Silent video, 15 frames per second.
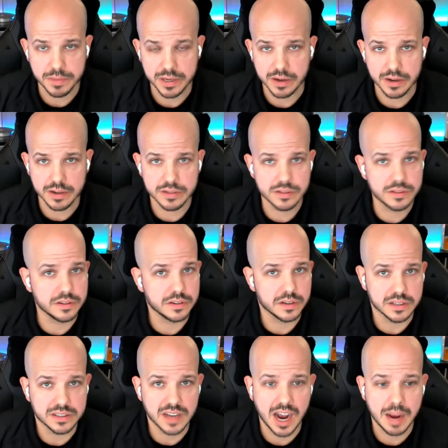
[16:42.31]
because
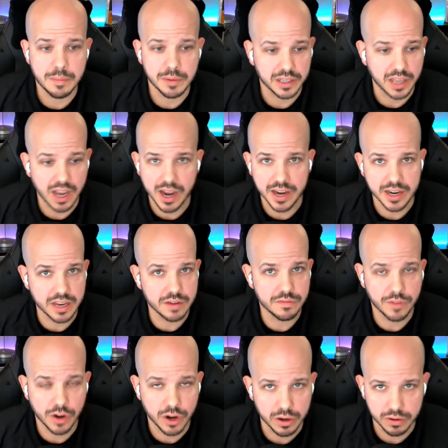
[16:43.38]
a time to line
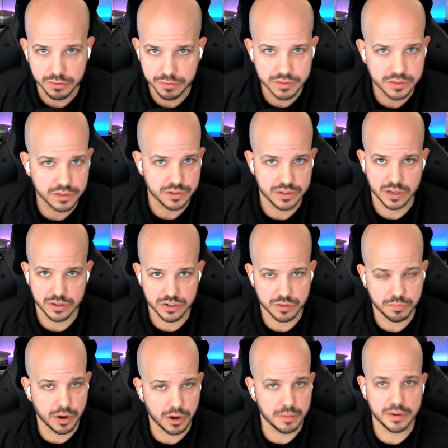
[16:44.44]
involves your sales
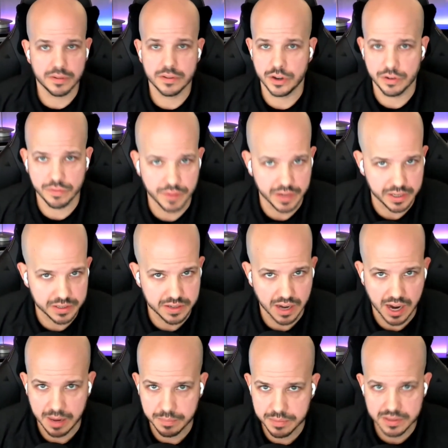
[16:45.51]
department, your fixed
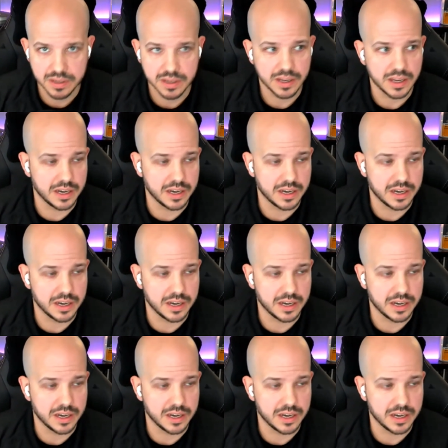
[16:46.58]
ops.